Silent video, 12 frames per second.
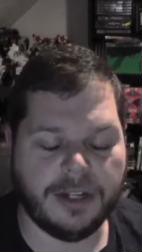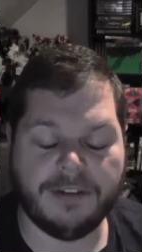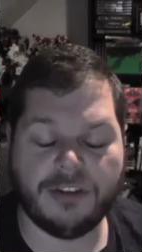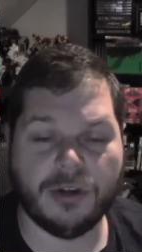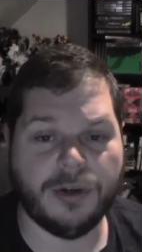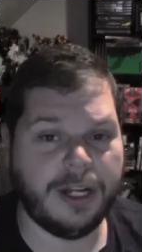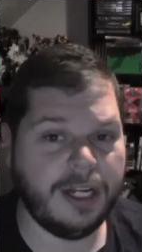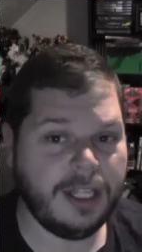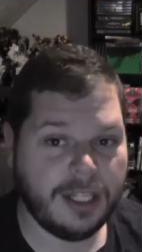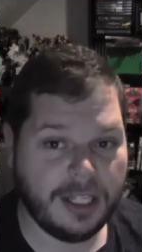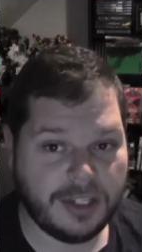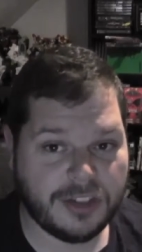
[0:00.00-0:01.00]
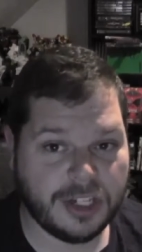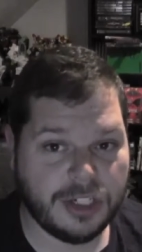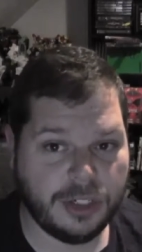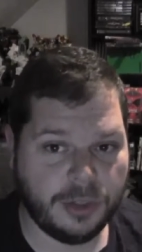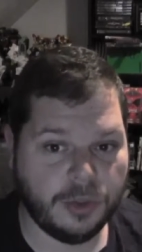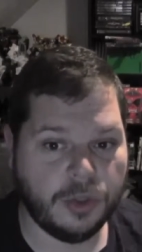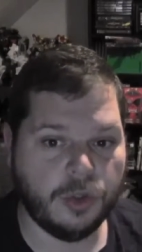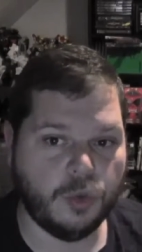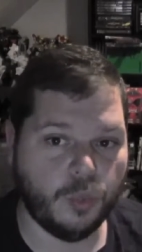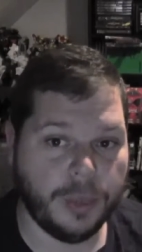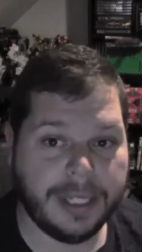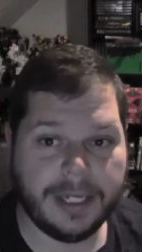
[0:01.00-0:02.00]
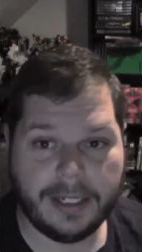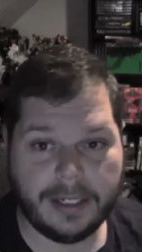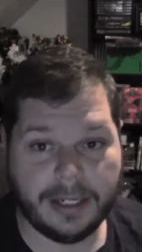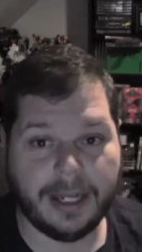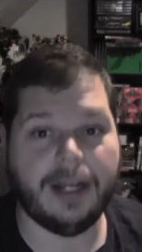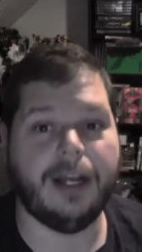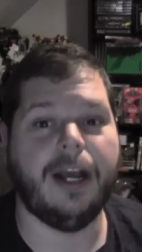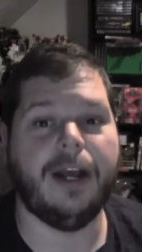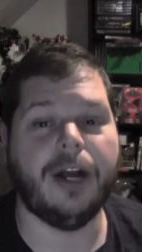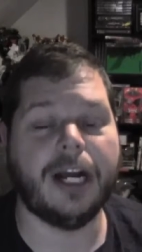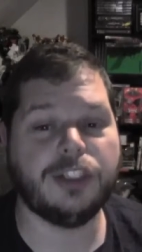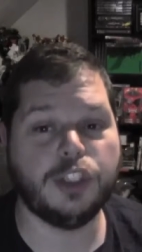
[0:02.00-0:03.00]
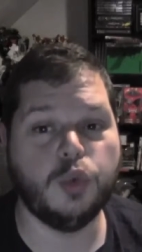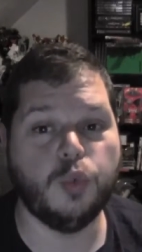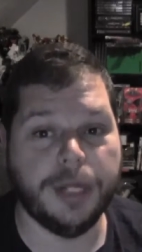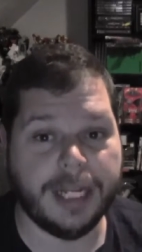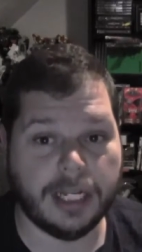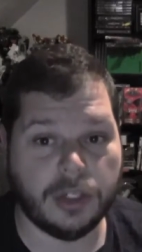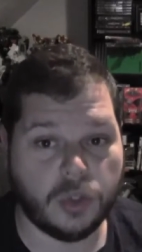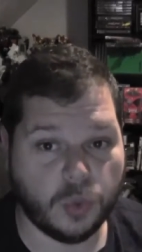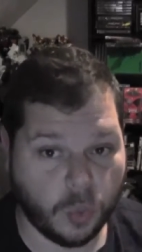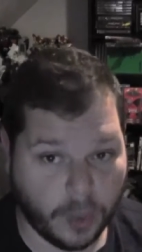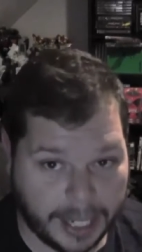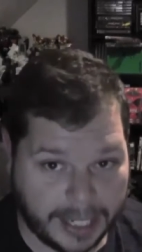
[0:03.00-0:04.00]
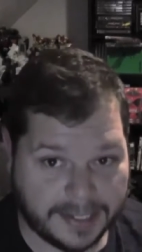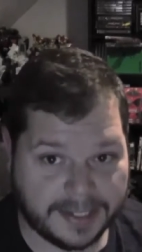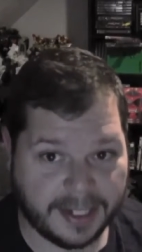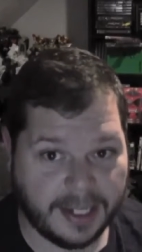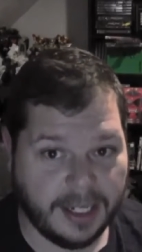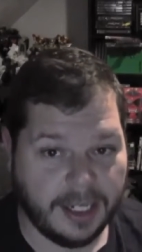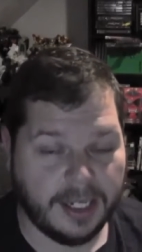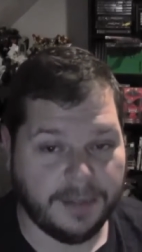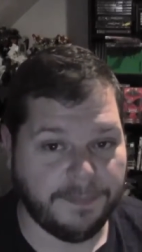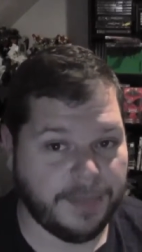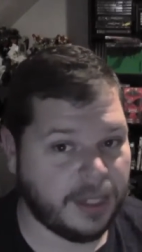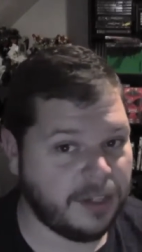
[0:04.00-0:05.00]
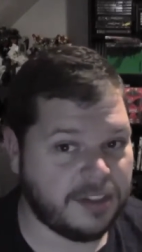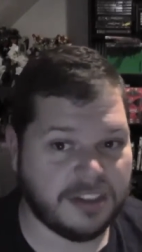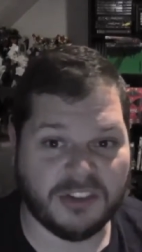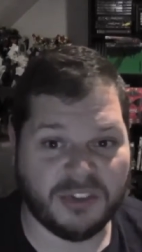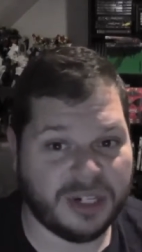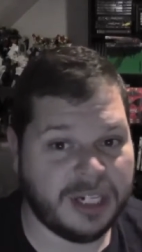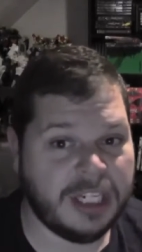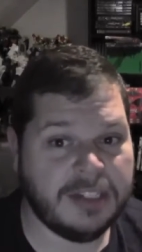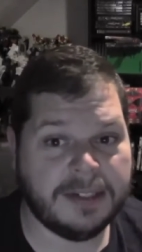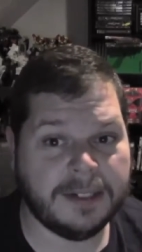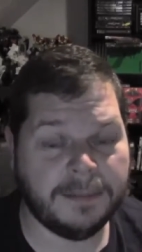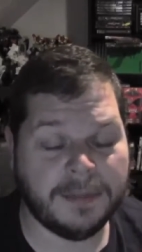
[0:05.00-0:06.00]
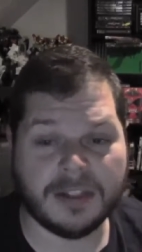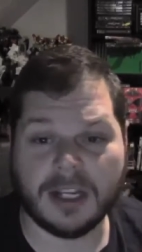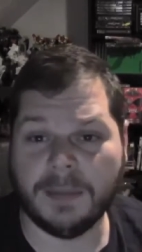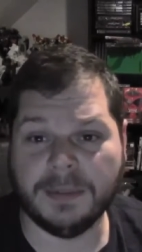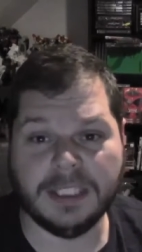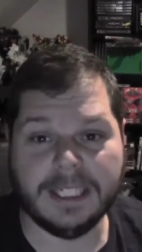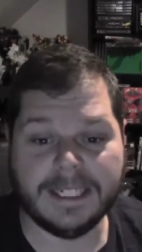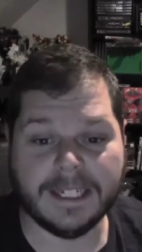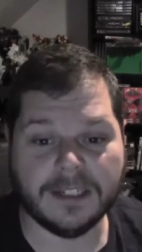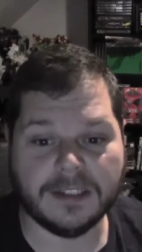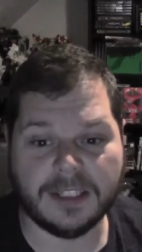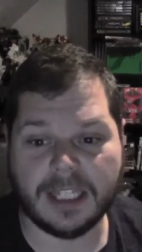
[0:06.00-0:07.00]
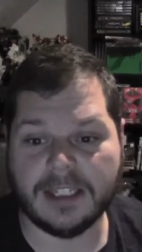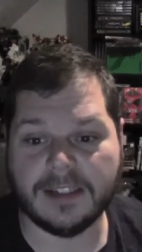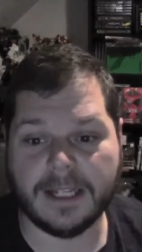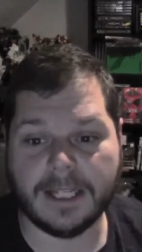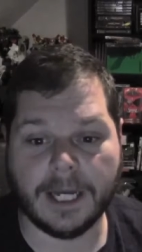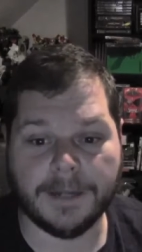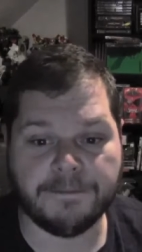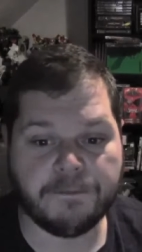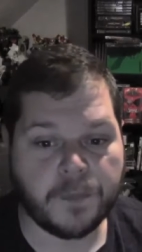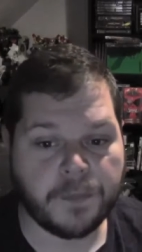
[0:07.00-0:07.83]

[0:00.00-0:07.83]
And so anything they send you, read it, and actually read it twice because it's very easy to miss a couple details and things like that.